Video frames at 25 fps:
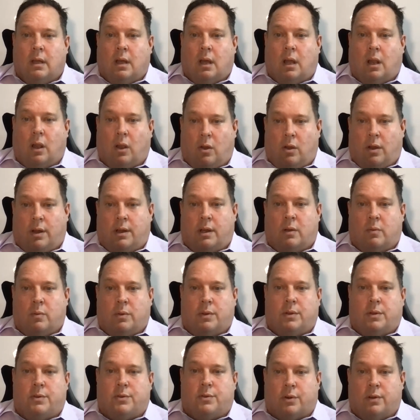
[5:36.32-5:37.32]
aligning
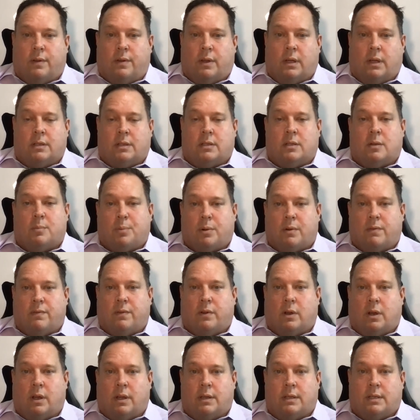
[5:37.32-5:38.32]
with Druva to
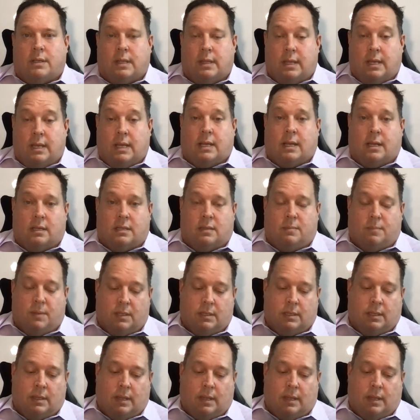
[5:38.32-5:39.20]
provide to their customers,